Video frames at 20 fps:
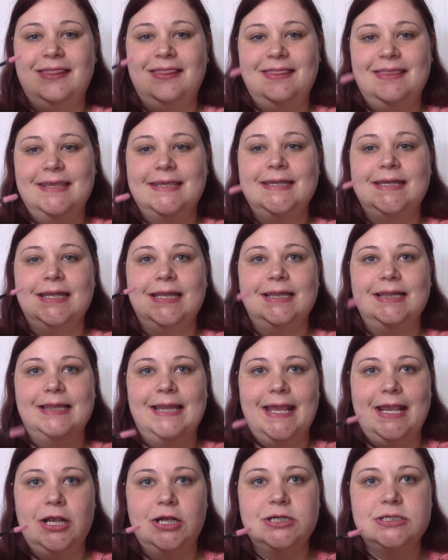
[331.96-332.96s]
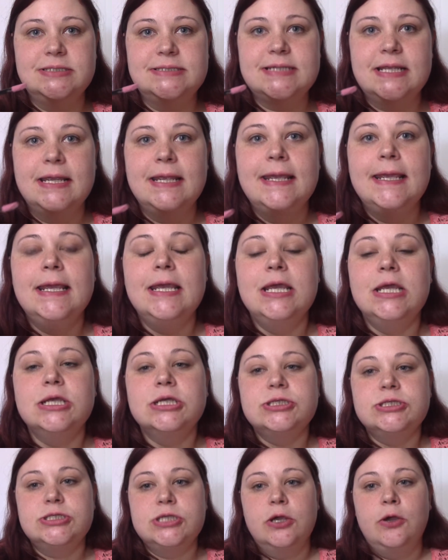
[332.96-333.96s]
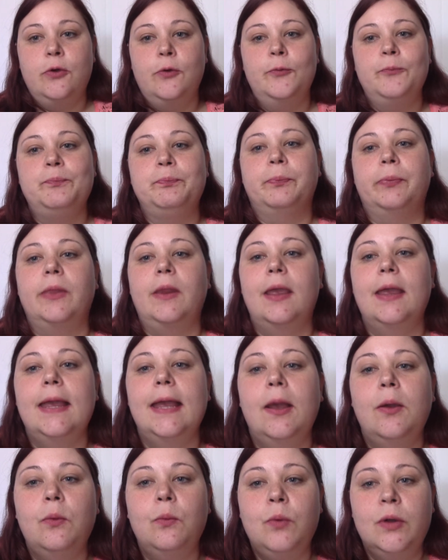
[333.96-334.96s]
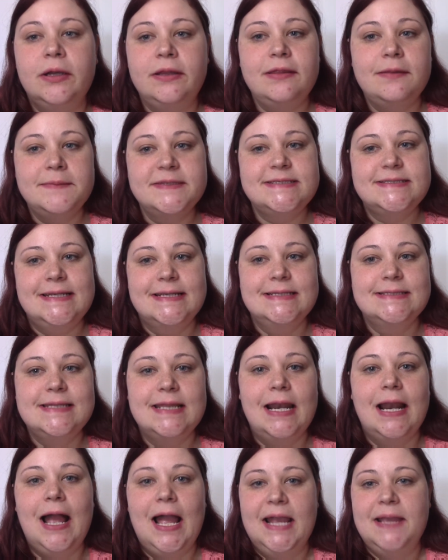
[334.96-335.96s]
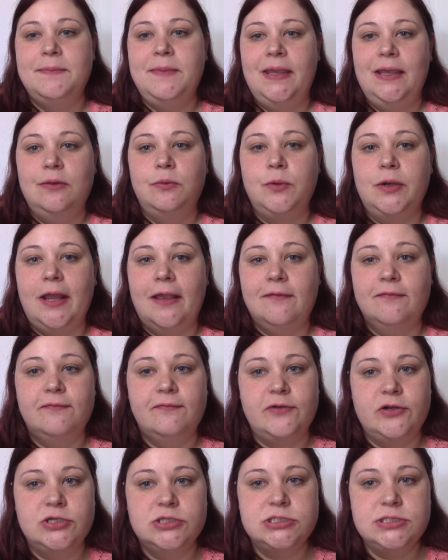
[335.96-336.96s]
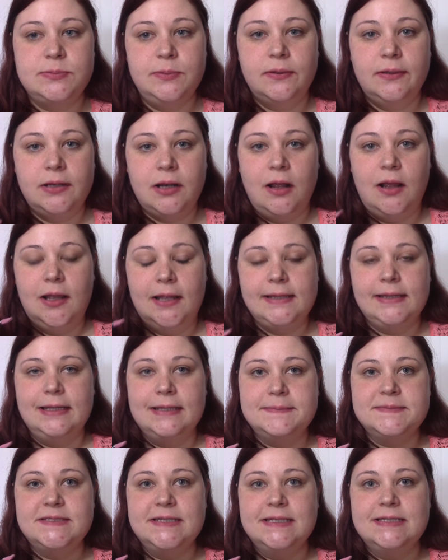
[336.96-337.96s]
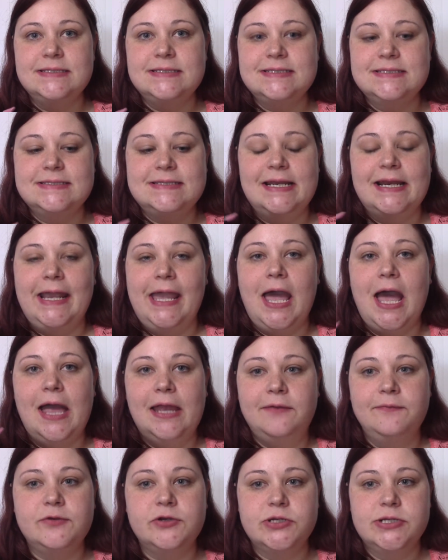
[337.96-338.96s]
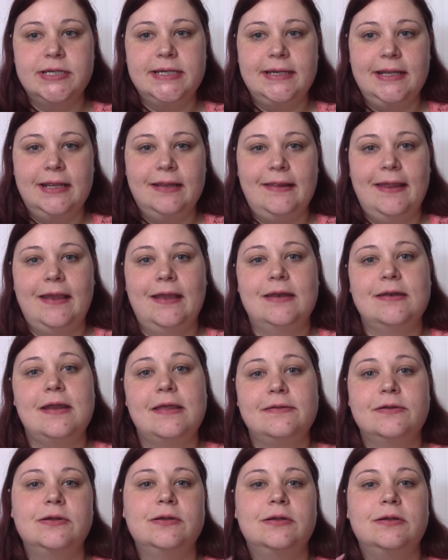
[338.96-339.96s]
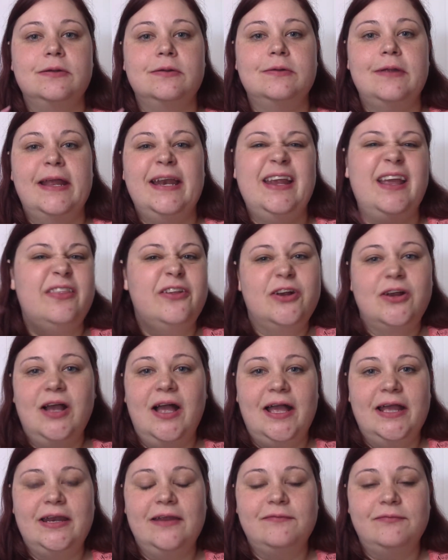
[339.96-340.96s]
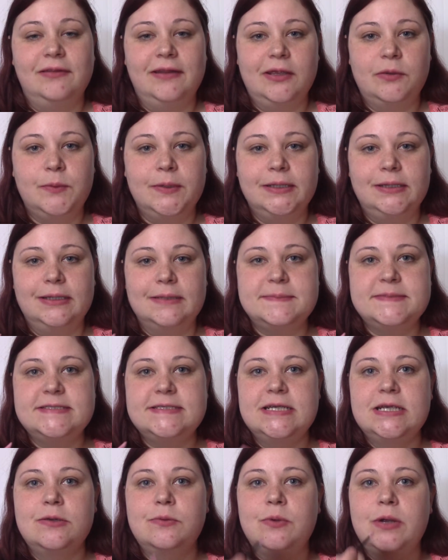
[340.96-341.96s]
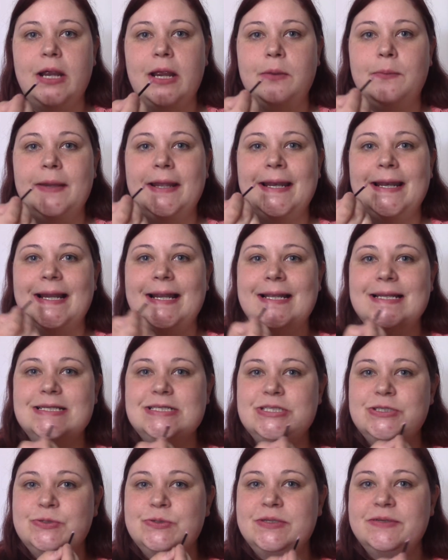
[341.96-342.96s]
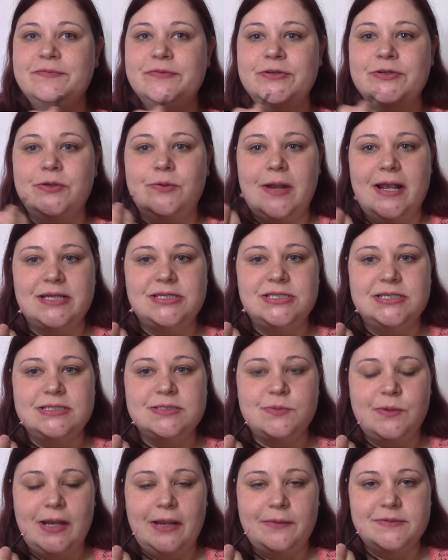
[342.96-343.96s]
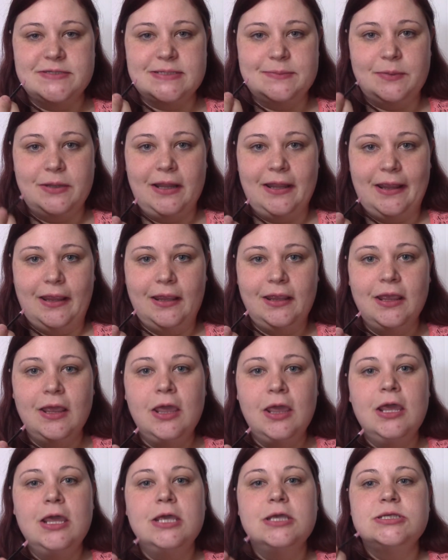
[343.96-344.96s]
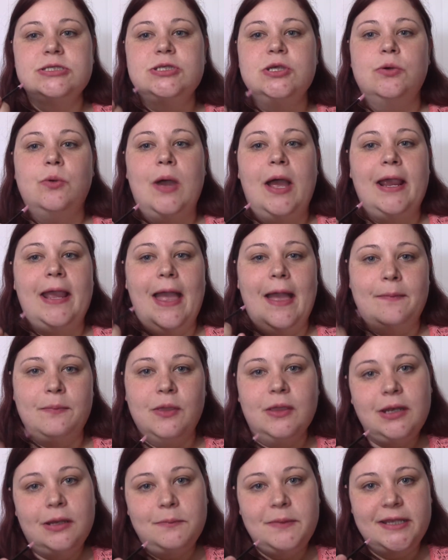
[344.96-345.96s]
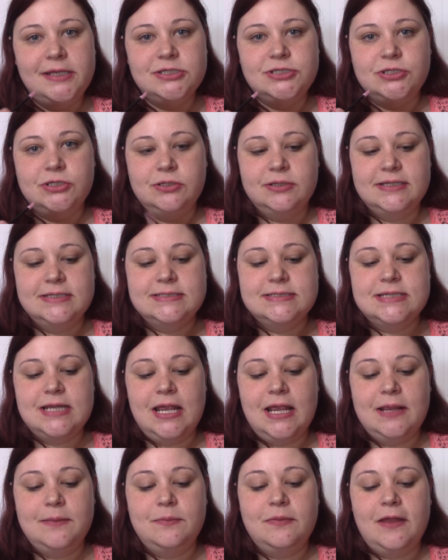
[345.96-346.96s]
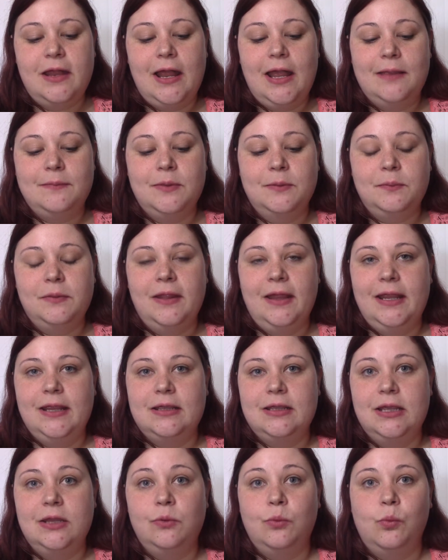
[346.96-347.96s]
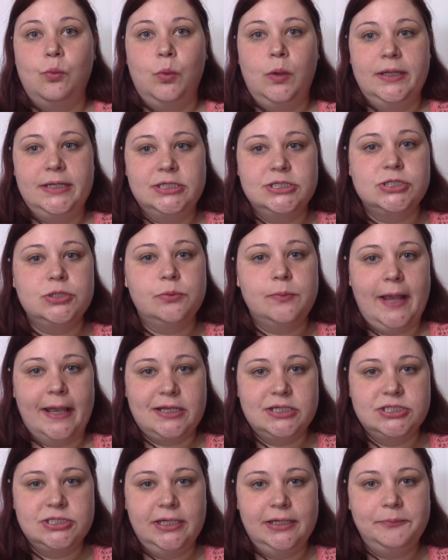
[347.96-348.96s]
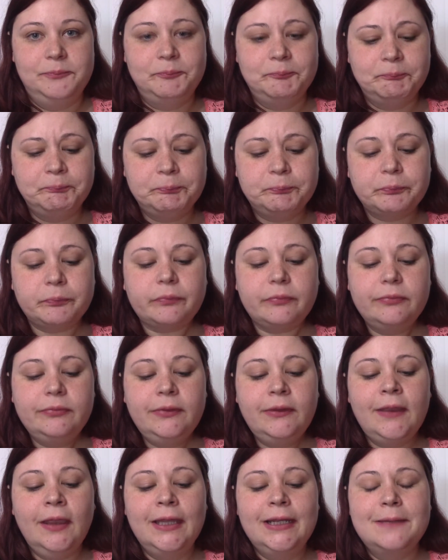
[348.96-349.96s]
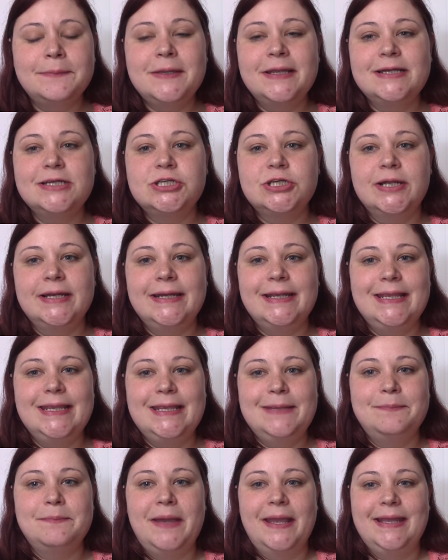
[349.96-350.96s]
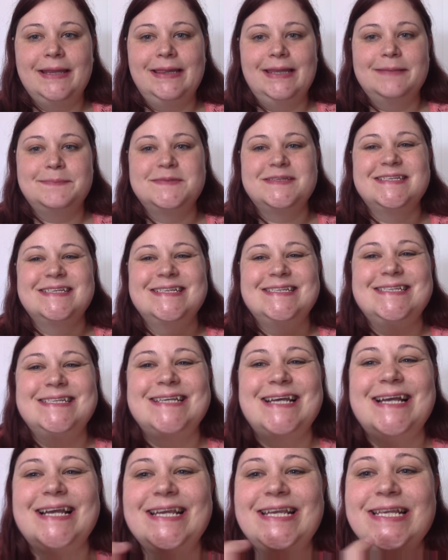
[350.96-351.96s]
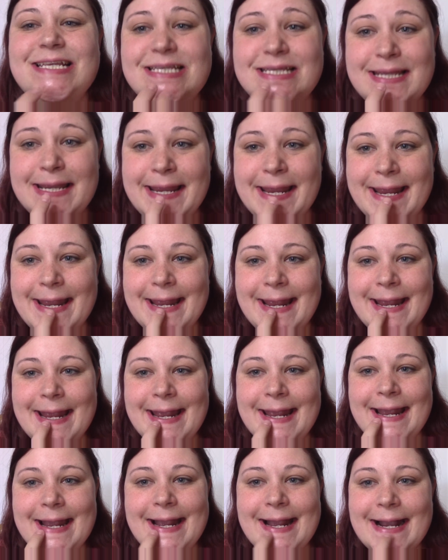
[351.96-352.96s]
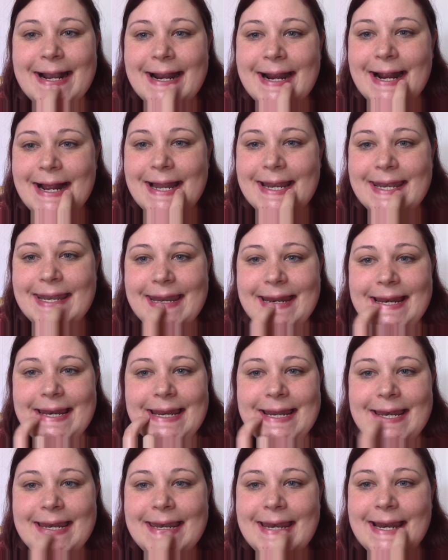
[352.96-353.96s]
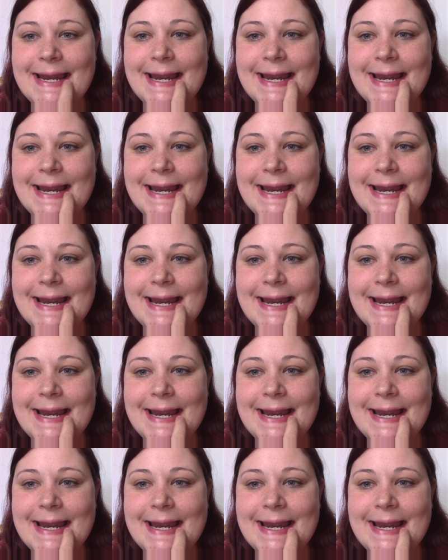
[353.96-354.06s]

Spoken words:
thin layers. So one of the mistakes that I made when I first put on LipSense is that I kind of treated it like any other kind of liquid lipstick, where I went in 2 different directions when I was applying. So I am going to make sure this time that I'm applying in one direction, and I'm going to try to keep my lips tight across like this